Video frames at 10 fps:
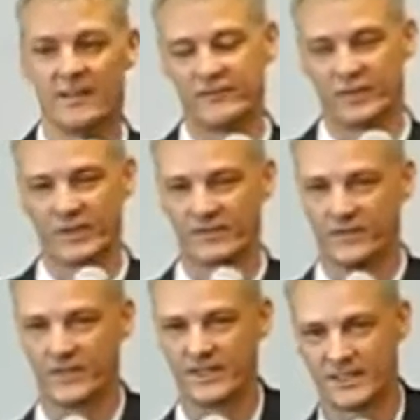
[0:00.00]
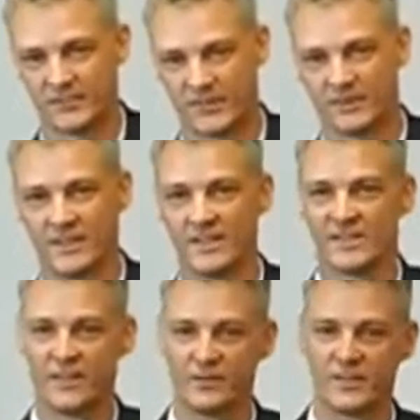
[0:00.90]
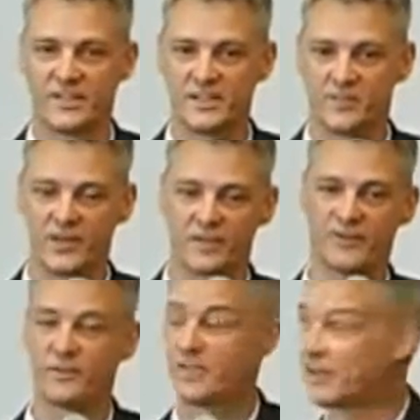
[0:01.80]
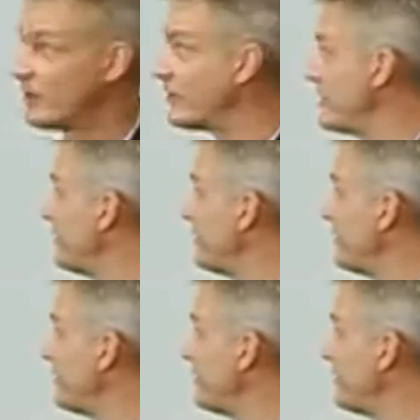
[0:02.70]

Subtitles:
for example. So this is breakthrough technology